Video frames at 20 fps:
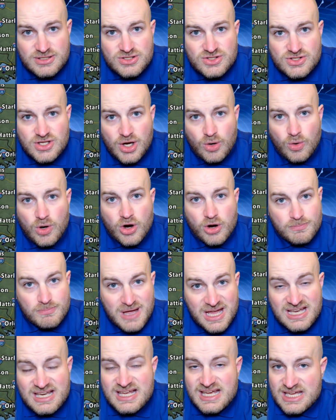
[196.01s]
So our
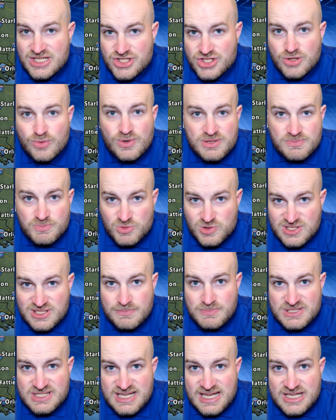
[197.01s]
main issue with
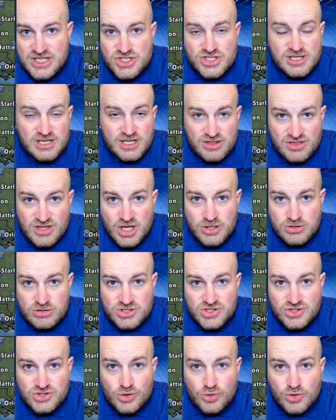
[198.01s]
precipitation and
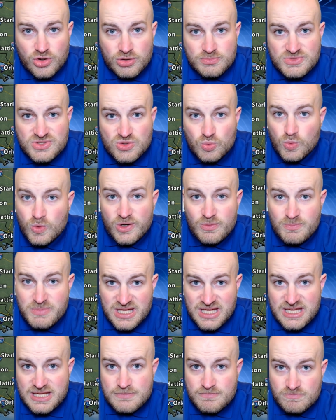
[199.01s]
thunderstorms will
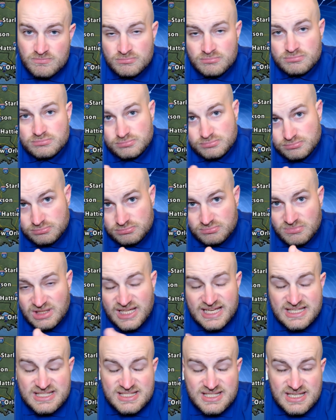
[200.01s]
be
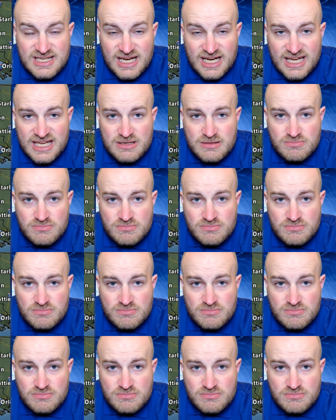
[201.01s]
late tonight,